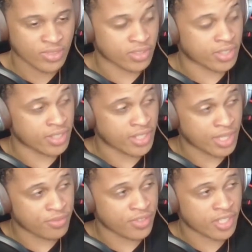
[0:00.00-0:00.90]
The
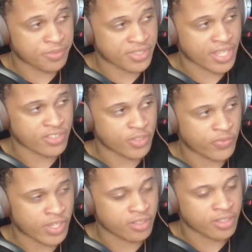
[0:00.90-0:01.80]
name of the game is actually
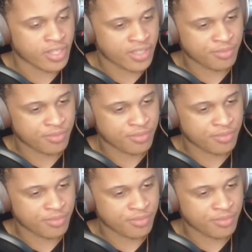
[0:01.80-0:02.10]
Valheim?